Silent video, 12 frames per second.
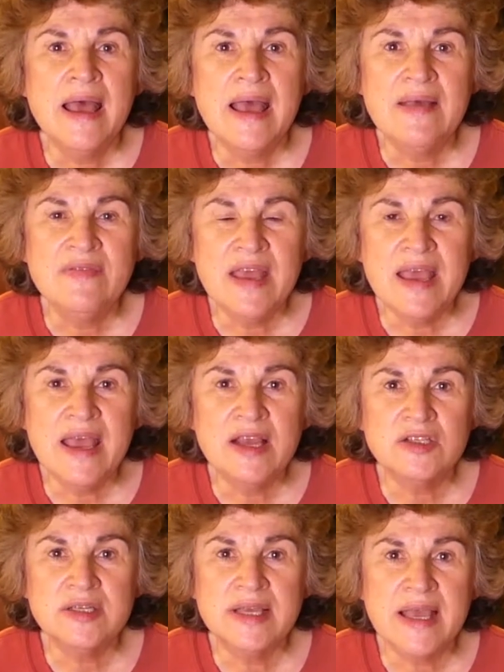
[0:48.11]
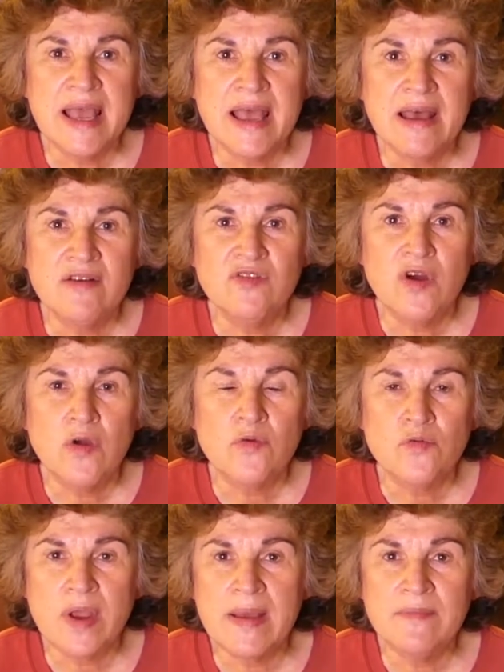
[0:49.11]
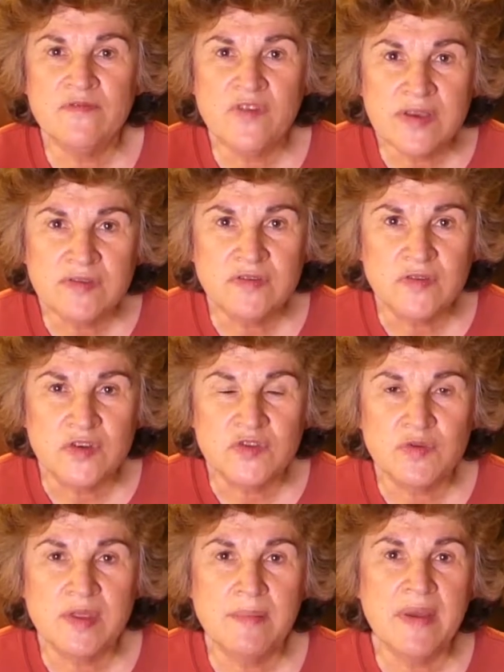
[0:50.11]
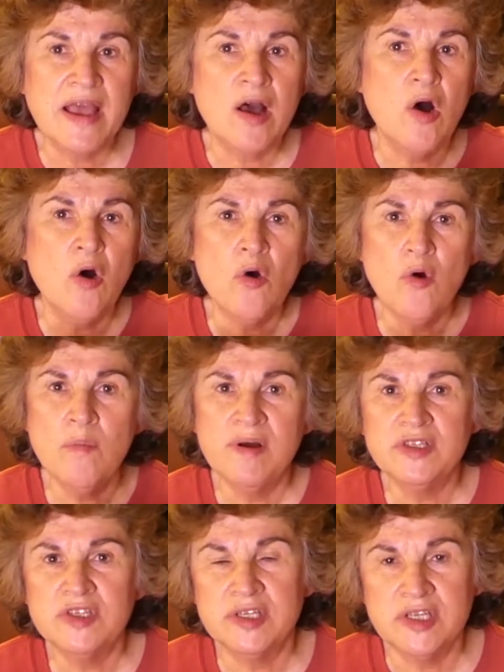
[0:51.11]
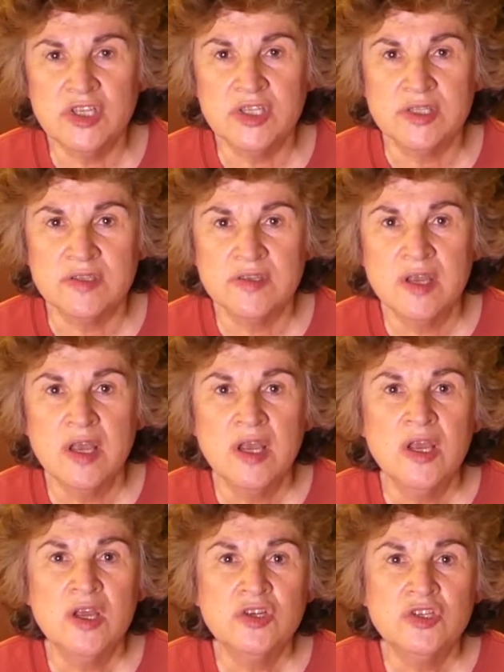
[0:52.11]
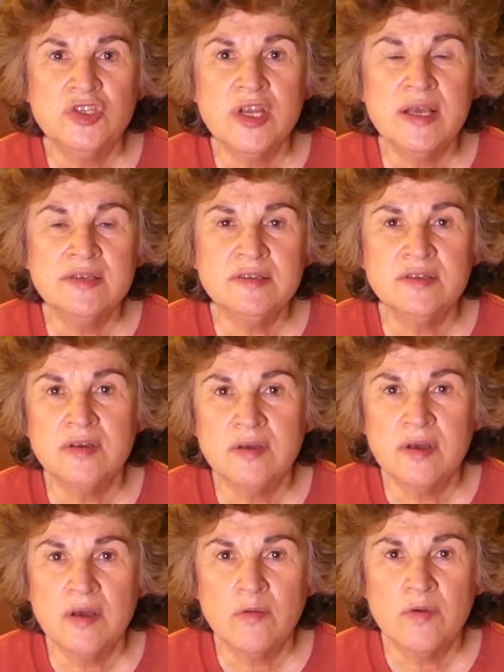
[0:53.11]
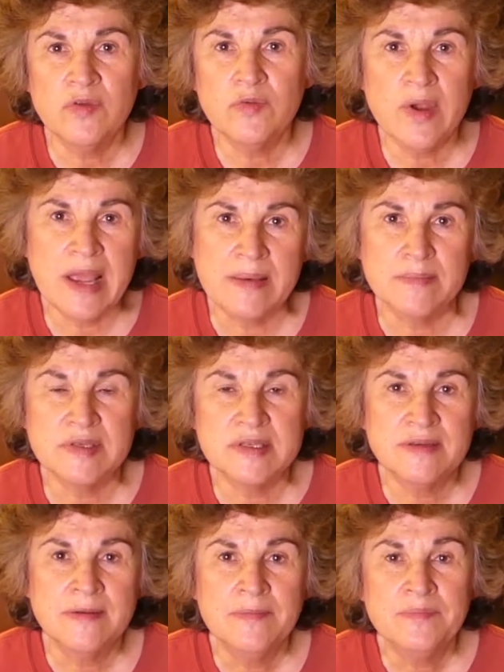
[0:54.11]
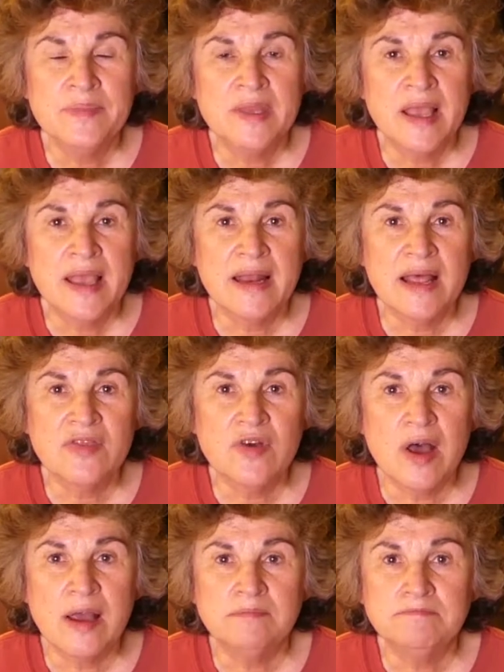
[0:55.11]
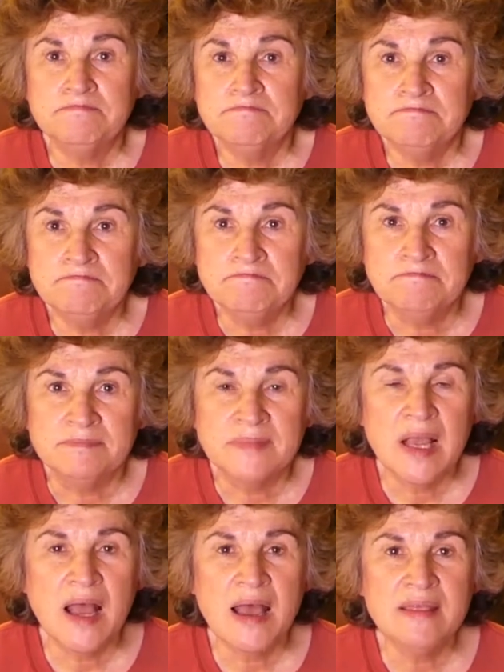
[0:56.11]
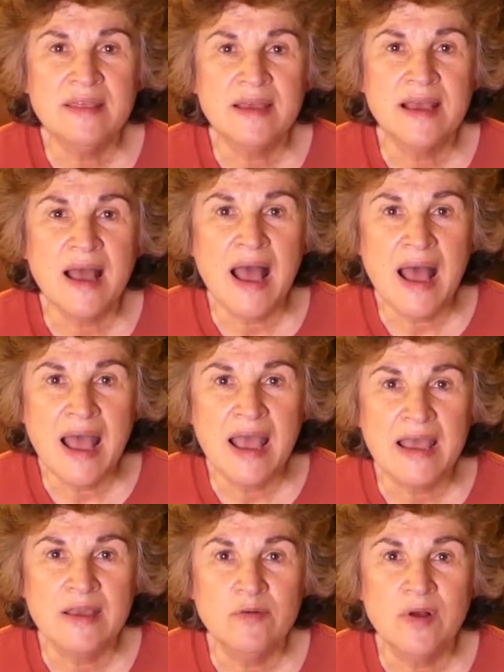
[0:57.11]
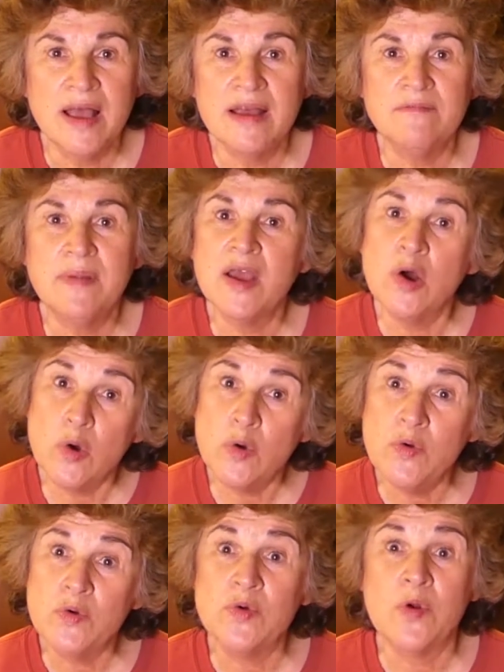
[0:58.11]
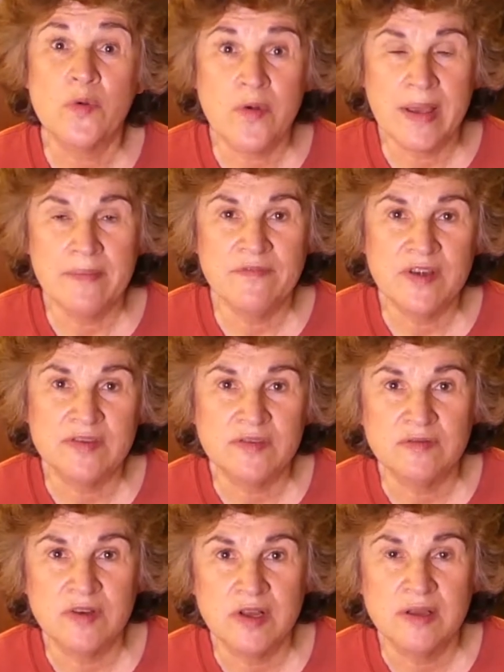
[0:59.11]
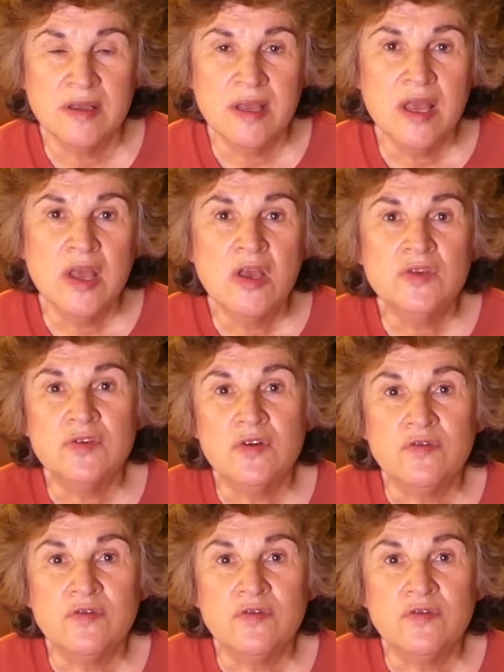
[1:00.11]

and they actually have ramp festivals where they make a whole bunch of dishes just with ramps. And I thought, I think I will have my own ramp festival. So